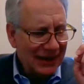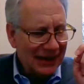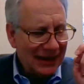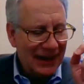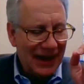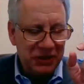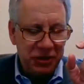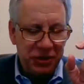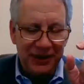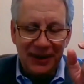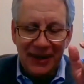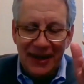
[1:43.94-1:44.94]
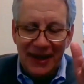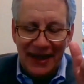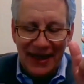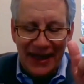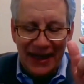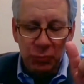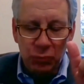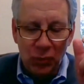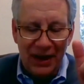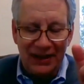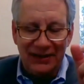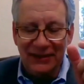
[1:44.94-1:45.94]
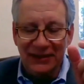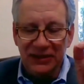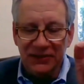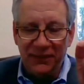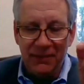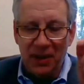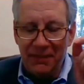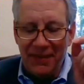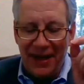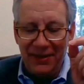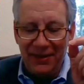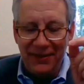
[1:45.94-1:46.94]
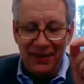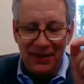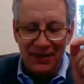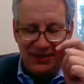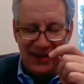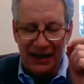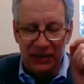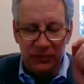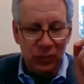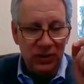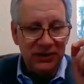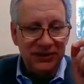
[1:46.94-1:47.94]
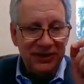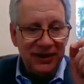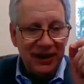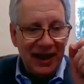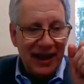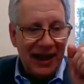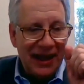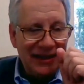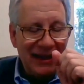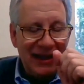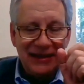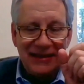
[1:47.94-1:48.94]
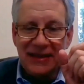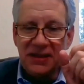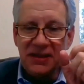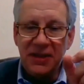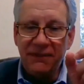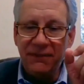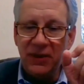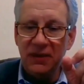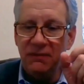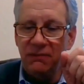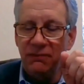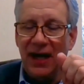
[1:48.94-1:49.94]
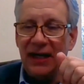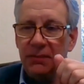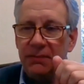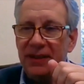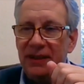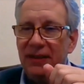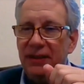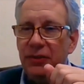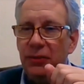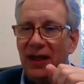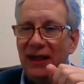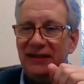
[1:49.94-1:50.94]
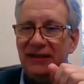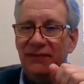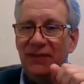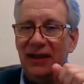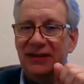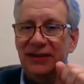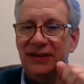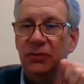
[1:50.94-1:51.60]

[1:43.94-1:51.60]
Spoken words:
connection. It runs from our mouth downwards, and it's a different environment than the rest of us.